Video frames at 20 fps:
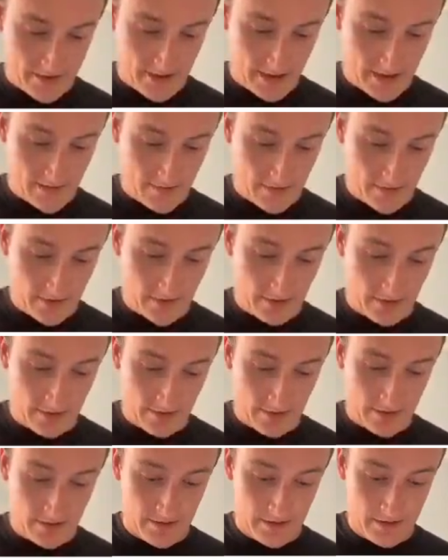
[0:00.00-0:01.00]
this game, not gonna
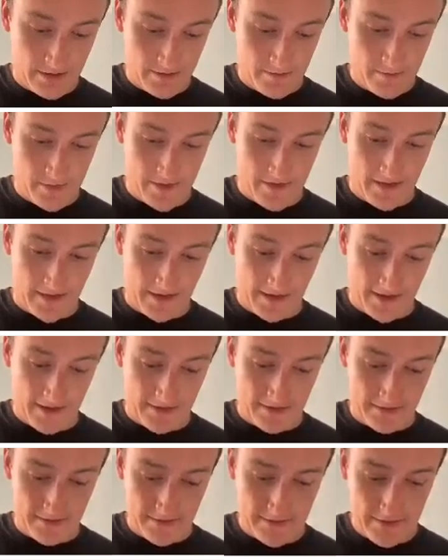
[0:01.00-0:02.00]
lie. But then
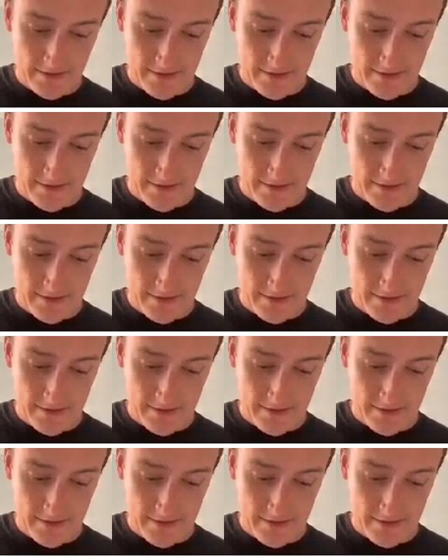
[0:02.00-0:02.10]
again,